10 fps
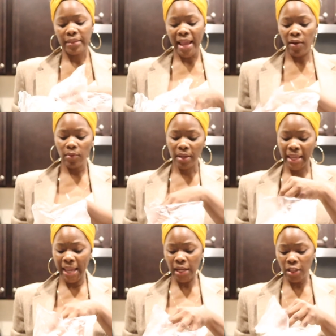Now,
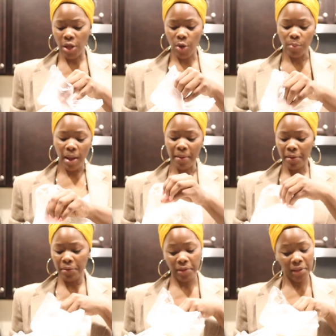cantaloupe,
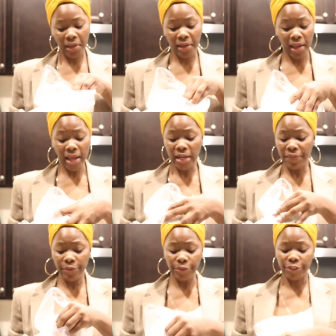I, I
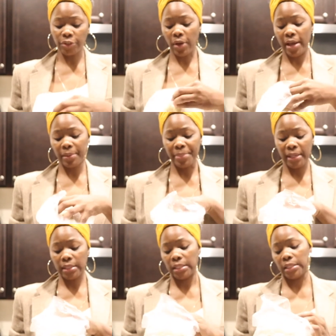never used to know how to
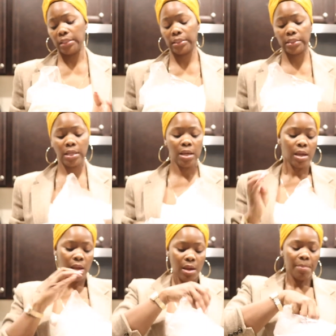pick these,
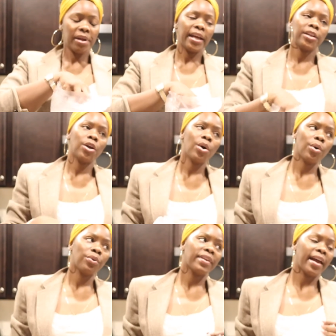but I
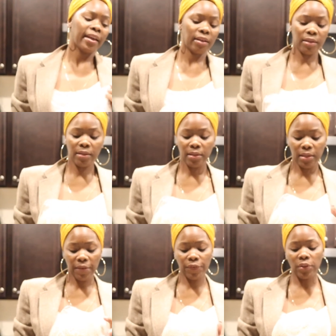know that
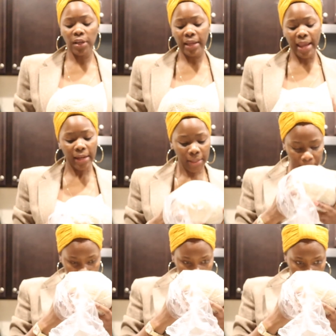if you look at it